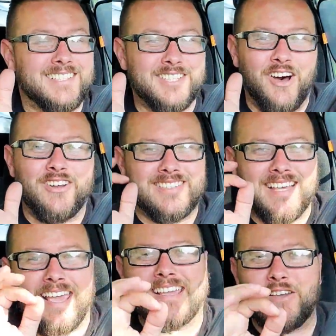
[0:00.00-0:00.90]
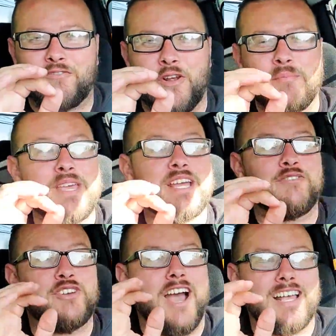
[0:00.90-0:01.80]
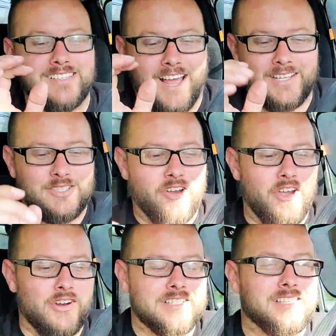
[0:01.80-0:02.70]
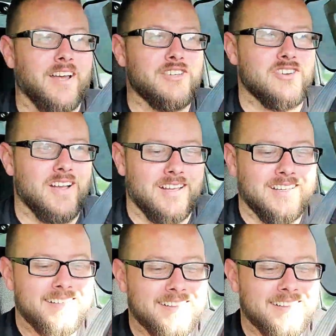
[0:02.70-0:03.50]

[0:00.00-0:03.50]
So take it from me, if you guys got a Toyota Tundra,